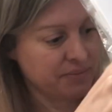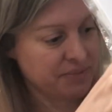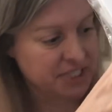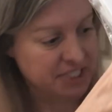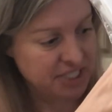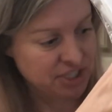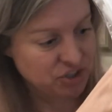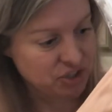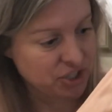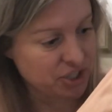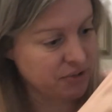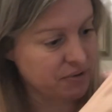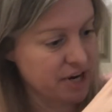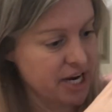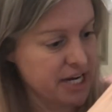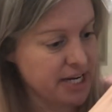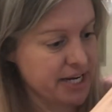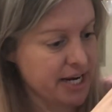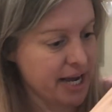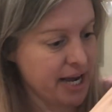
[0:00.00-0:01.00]
stitching right
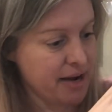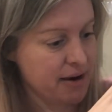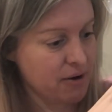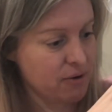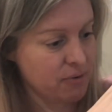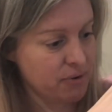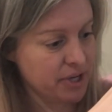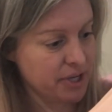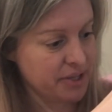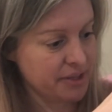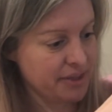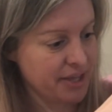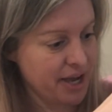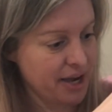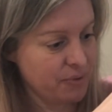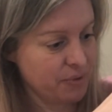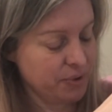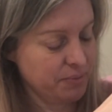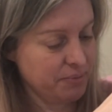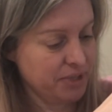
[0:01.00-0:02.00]
now.
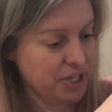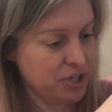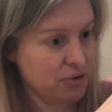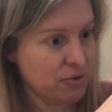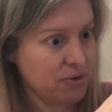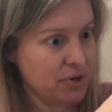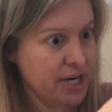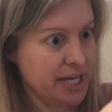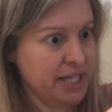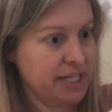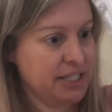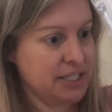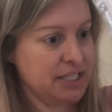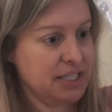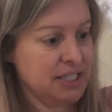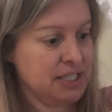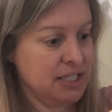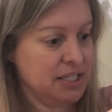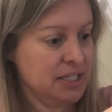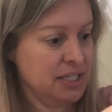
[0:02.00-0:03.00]
That would be great.
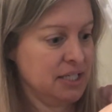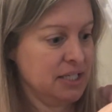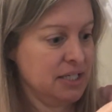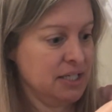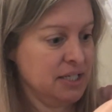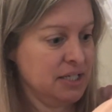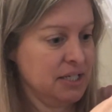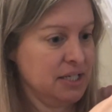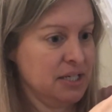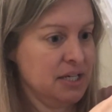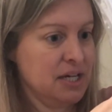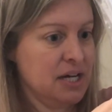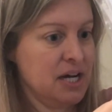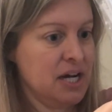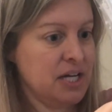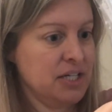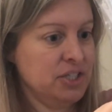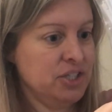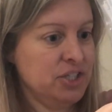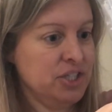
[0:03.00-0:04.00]

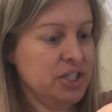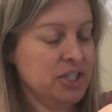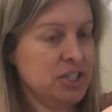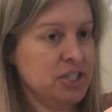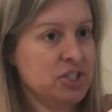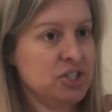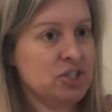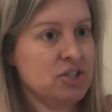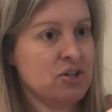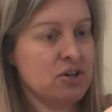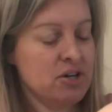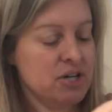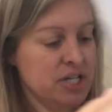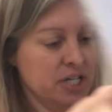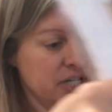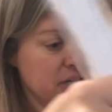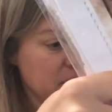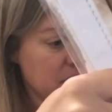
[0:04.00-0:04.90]
I just started a